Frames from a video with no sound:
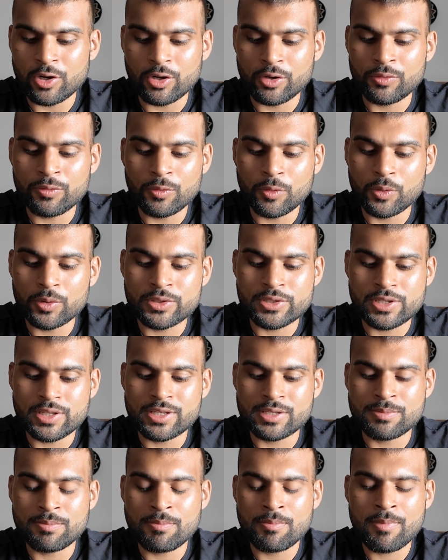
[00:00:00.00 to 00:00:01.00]
look forward to
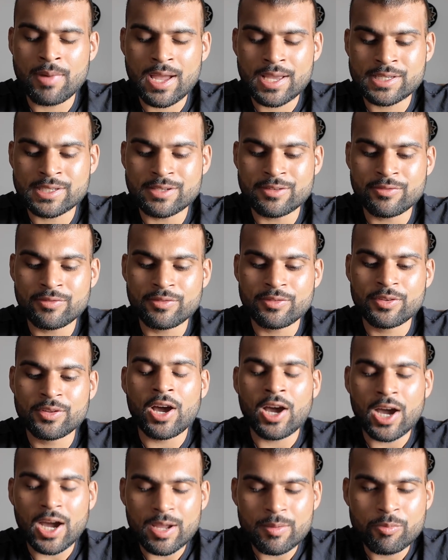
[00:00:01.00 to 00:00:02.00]
this massive
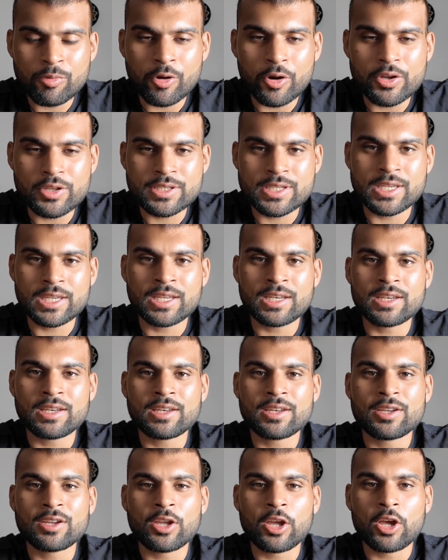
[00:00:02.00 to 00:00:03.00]
high
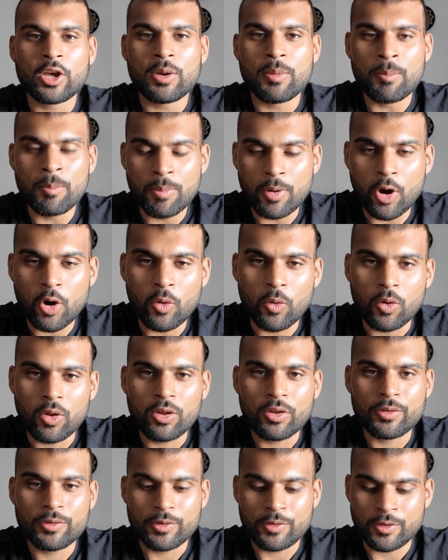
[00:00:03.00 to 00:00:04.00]
protein
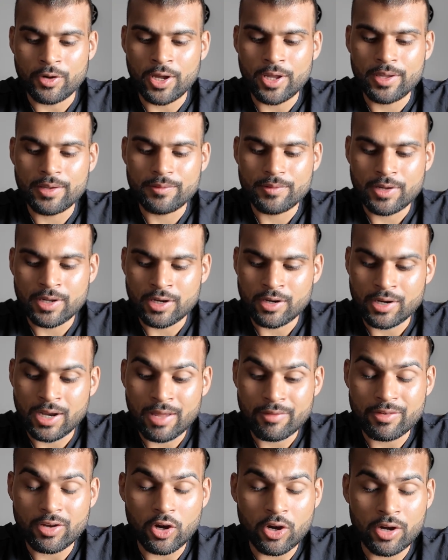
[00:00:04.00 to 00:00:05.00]
bowl, right? And I'd
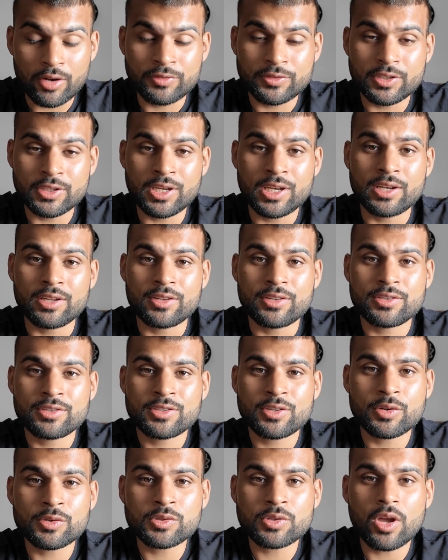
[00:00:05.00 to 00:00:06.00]
have it after dinner.
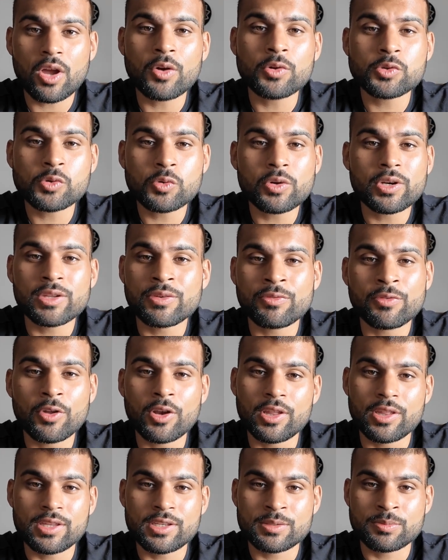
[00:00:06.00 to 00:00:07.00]
So I was already
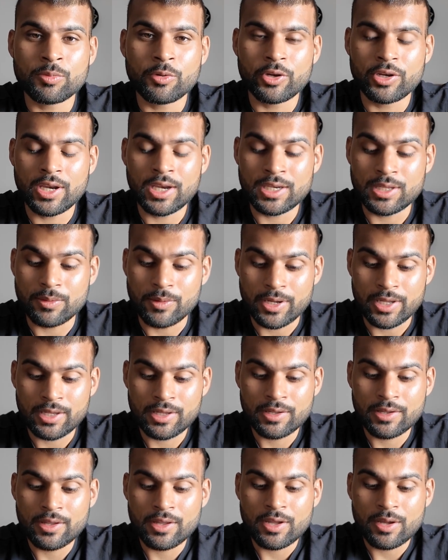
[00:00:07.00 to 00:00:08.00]
full at this point anyway.
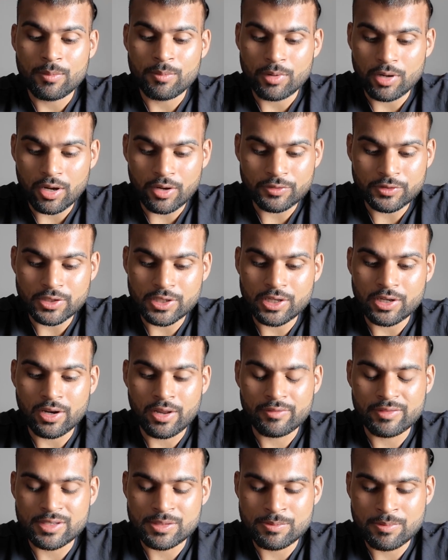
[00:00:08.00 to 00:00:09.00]
But after dinner, I
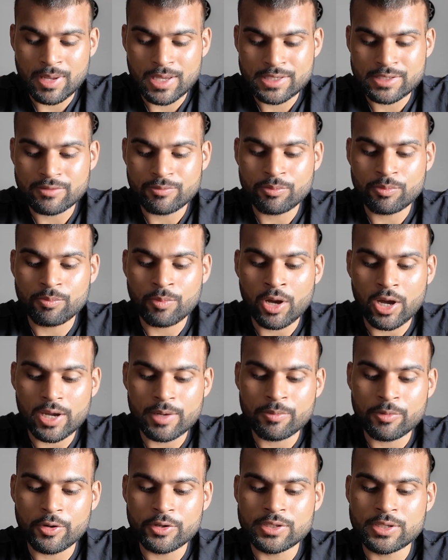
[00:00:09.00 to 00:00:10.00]
have this massive
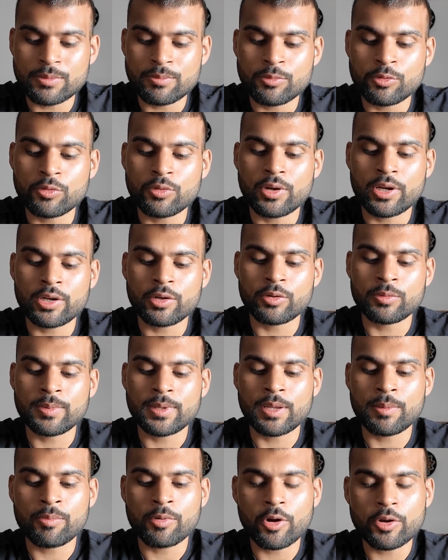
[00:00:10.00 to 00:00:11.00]
high protein bowl, and it would
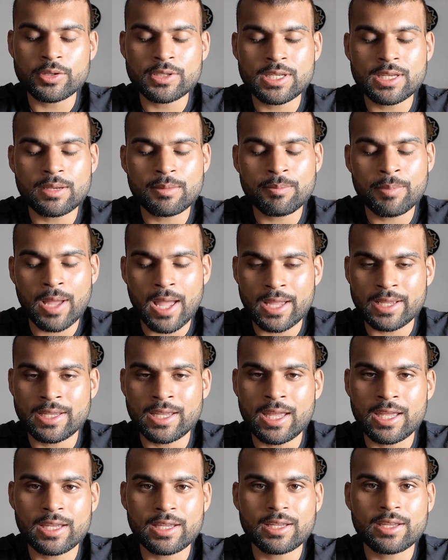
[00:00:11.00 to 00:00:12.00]
be a protein
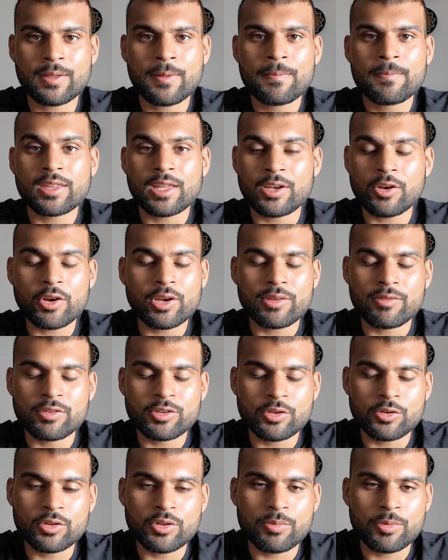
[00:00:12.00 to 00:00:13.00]
pancake. They don't even
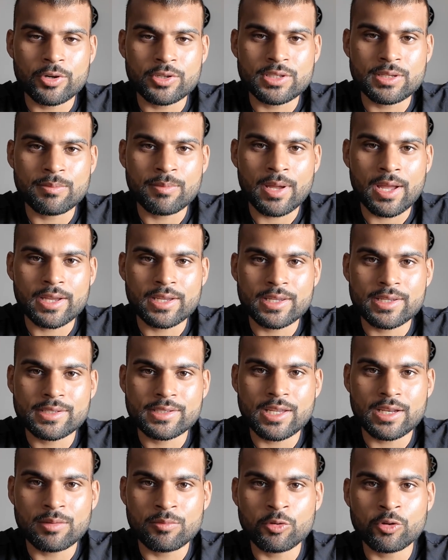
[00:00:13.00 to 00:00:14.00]
do the protein
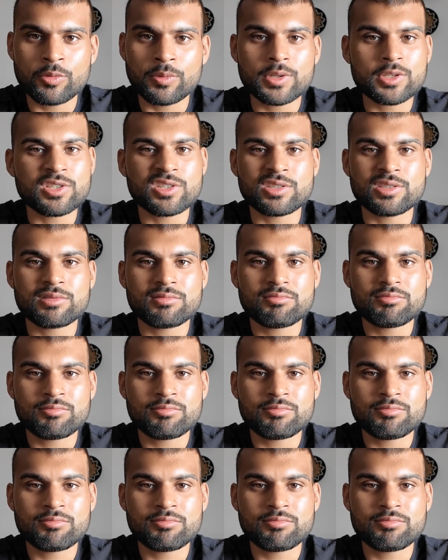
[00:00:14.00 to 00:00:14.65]
pancakes anymore, which is